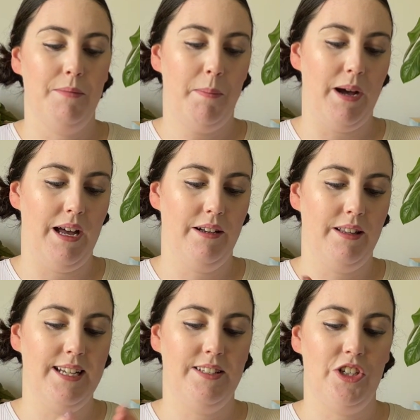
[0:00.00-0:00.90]
But
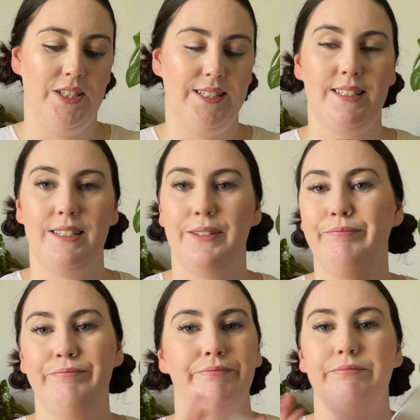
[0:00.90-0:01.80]
these just,
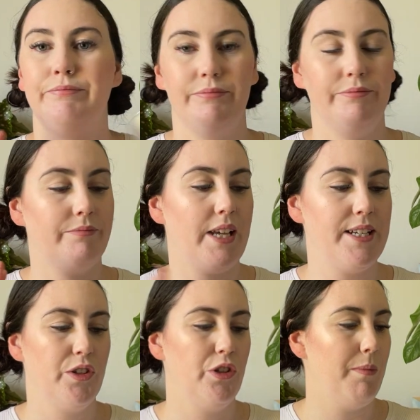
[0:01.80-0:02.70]
they
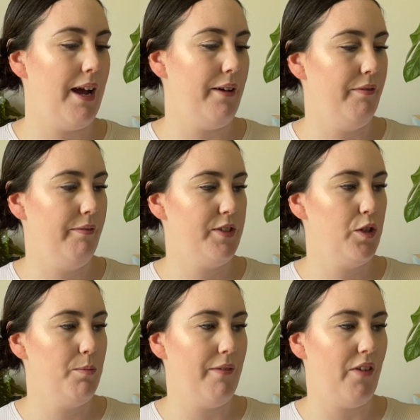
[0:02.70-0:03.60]
suit my
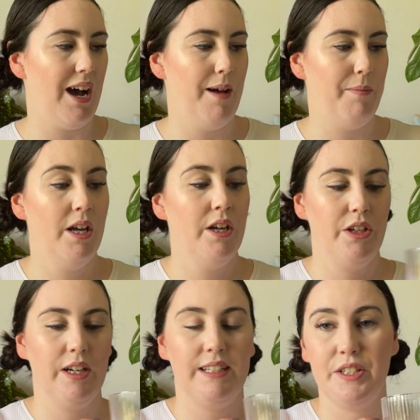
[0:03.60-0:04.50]
vibe.
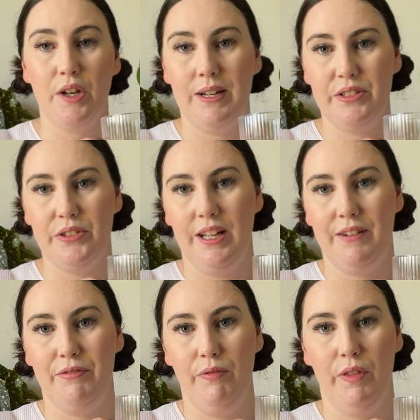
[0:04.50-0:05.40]
You guys know I do
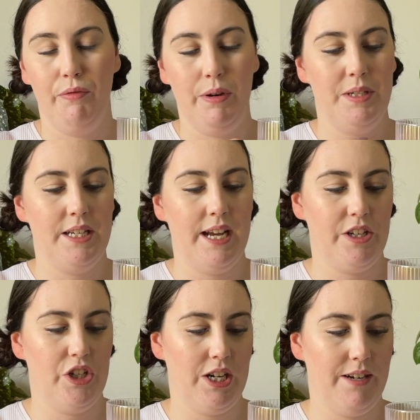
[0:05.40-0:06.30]
love the ribbed
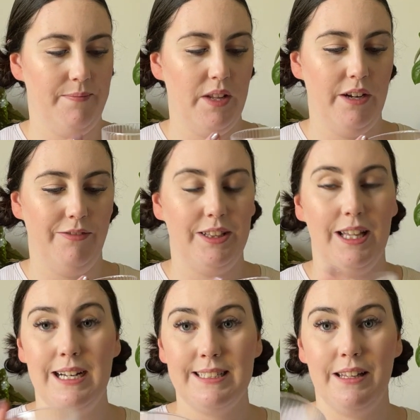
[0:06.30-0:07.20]
texture of
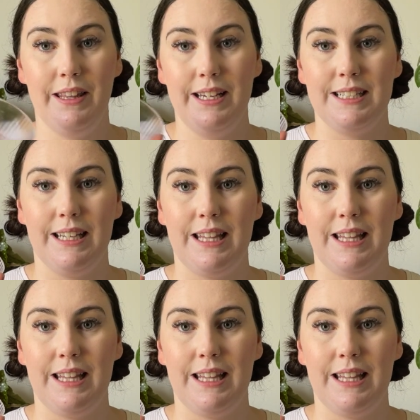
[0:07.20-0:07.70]
glass and things like